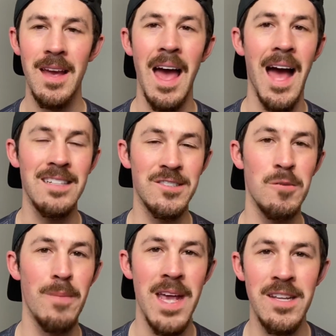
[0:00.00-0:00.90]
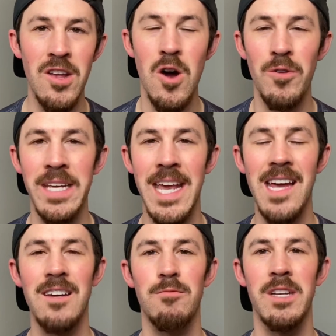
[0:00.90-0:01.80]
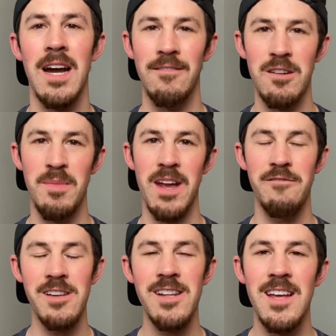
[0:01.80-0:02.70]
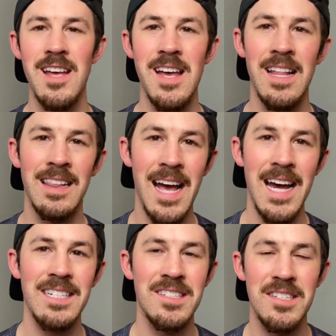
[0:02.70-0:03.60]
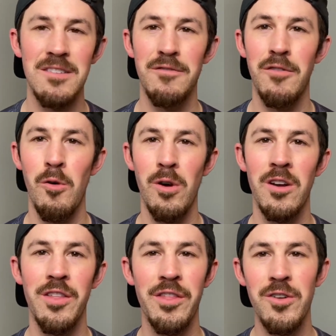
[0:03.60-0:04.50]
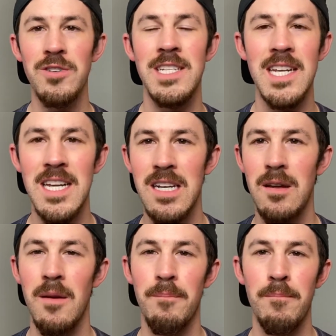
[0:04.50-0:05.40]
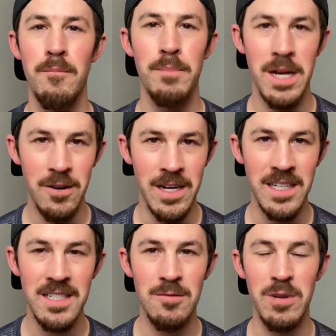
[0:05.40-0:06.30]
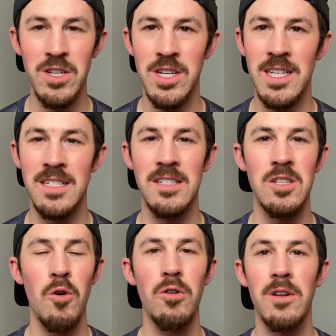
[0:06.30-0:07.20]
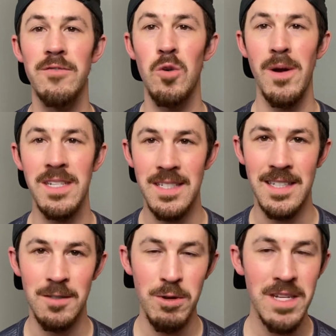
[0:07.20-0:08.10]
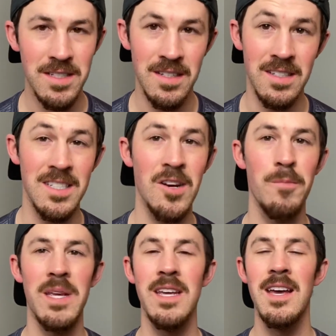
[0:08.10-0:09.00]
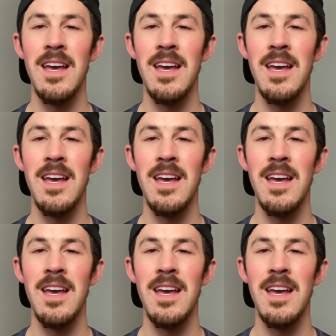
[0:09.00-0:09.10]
As you may know, the Canada Recovery Benefit lasts for 13 periods, which is the total of 26 weeks. The CRB